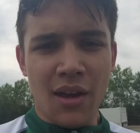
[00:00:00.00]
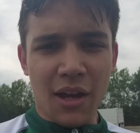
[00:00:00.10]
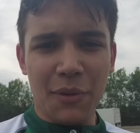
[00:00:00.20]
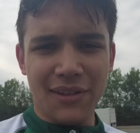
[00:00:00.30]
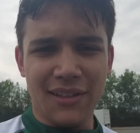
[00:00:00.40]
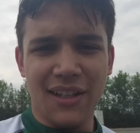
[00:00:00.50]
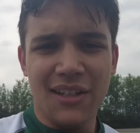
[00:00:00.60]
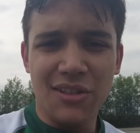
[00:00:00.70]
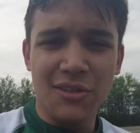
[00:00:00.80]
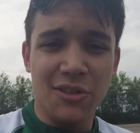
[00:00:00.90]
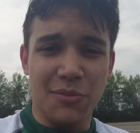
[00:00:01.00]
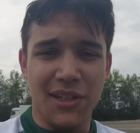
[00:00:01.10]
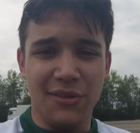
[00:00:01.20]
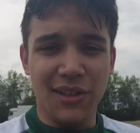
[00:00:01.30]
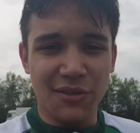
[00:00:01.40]
And with that guys, also
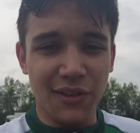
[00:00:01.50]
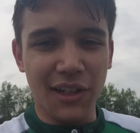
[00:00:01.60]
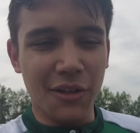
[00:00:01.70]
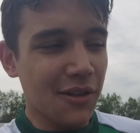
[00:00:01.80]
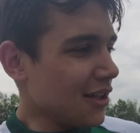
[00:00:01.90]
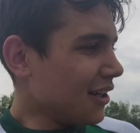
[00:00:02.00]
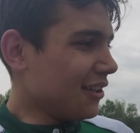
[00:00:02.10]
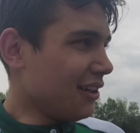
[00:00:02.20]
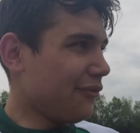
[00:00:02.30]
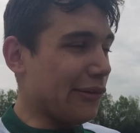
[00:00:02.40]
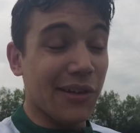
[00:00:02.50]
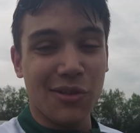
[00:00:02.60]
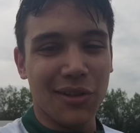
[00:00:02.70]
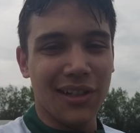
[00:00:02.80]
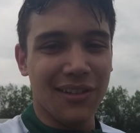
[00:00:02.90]
comes the end to this video. Now if you
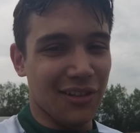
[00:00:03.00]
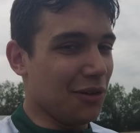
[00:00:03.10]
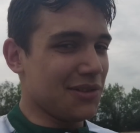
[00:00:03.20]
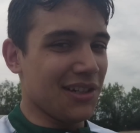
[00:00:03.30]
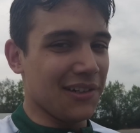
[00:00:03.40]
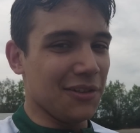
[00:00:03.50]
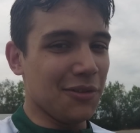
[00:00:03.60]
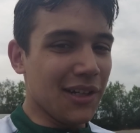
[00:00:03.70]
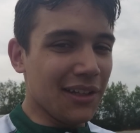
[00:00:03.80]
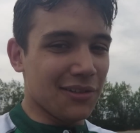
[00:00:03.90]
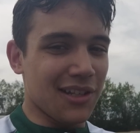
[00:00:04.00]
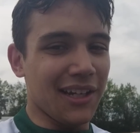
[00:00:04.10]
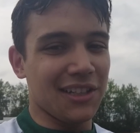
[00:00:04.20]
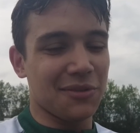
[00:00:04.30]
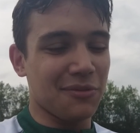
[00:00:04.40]
enjoyed it, you know what you gotta do. Hit those
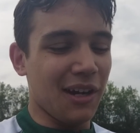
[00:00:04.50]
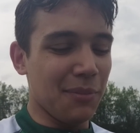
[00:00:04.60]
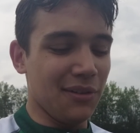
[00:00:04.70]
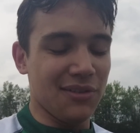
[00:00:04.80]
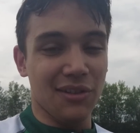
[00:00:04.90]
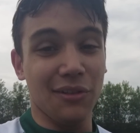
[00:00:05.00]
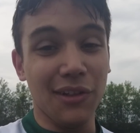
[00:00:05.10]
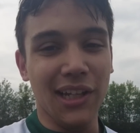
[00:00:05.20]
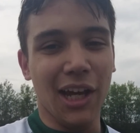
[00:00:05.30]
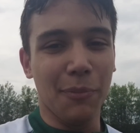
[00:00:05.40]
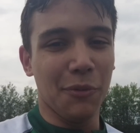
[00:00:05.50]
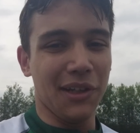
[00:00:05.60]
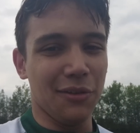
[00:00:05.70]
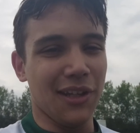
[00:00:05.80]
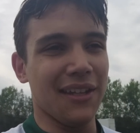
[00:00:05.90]
like and subscribe buttons, you know, you really help me
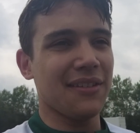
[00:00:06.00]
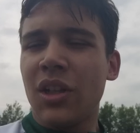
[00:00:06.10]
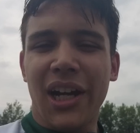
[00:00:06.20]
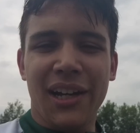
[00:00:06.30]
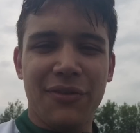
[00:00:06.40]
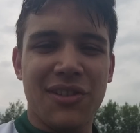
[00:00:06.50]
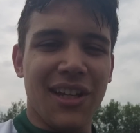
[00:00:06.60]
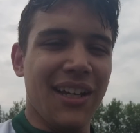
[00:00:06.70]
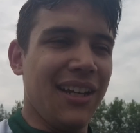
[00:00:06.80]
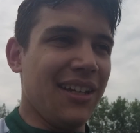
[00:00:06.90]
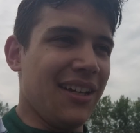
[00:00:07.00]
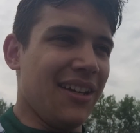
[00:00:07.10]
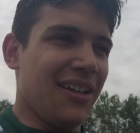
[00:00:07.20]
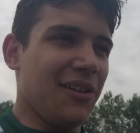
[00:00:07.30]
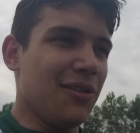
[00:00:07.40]
when you do that. Now I have to say,
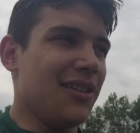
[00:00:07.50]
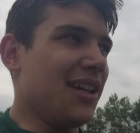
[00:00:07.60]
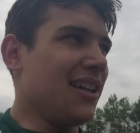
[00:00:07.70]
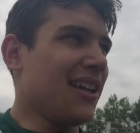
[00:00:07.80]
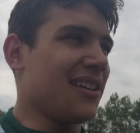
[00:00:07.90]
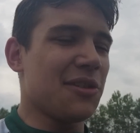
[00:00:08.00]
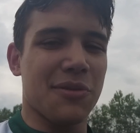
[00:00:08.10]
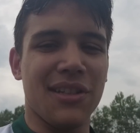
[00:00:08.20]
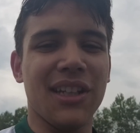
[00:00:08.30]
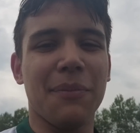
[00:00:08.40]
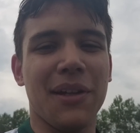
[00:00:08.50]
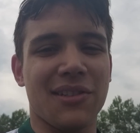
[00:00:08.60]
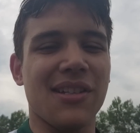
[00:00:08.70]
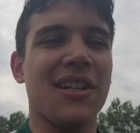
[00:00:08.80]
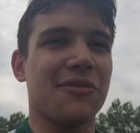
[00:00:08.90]
a good day like this was needed,
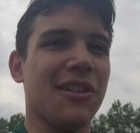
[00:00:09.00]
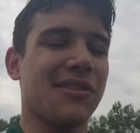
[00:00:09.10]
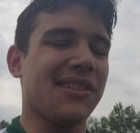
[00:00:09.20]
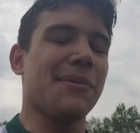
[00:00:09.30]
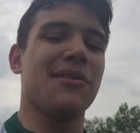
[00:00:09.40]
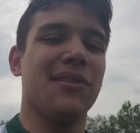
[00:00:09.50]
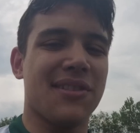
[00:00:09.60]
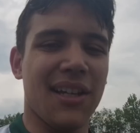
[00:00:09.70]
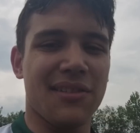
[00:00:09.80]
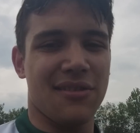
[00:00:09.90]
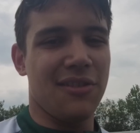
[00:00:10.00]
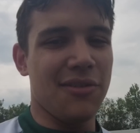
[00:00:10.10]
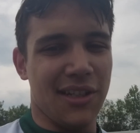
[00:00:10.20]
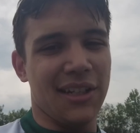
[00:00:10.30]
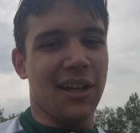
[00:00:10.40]
because last race was an absolute disaster.
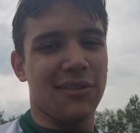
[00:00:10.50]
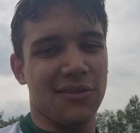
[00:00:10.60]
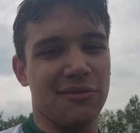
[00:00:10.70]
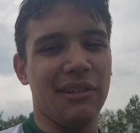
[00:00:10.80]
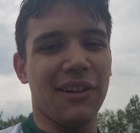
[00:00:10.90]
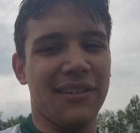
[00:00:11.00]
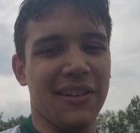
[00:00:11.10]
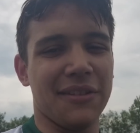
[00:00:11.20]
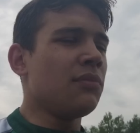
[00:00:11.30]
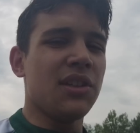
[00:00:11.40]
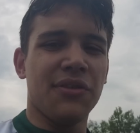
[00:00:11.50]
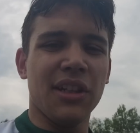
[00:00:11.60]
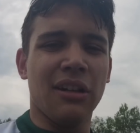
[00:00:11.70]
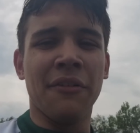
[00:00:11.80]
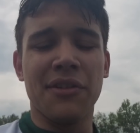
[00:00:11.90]
Go check it out, it's on screen right here. This
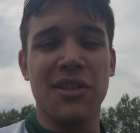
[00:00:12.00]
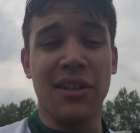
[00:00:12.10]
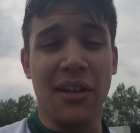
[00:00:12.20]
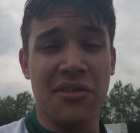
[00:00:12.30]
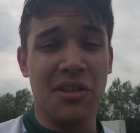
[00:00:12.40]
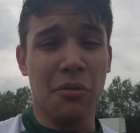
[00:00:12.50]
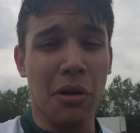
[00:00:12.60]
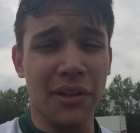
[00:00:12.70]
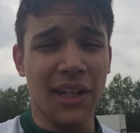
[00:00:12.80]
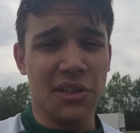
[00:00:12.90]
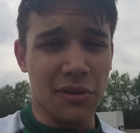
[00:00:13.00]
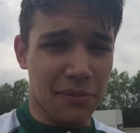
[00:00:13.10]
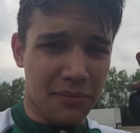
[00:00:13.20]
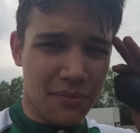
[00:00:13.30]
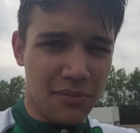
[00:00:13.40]
video however is done, and I'll see you all in the next
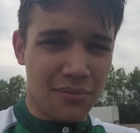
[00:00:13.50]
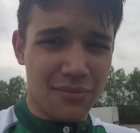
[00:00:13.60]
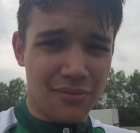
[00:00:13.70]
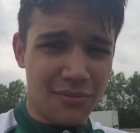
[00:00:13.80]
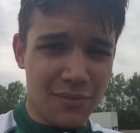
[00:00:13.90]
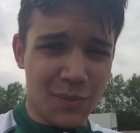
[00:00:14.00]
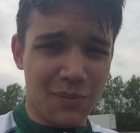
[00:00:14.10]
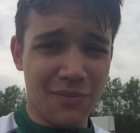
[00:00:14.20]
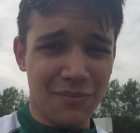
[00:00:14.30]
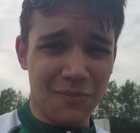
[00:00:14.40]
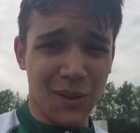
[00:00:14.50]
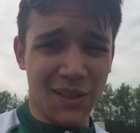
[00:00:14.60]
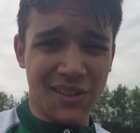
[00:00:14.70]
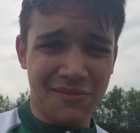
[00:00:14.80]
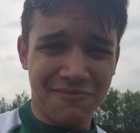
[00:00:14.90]
one.
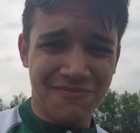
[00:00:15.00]
Peace.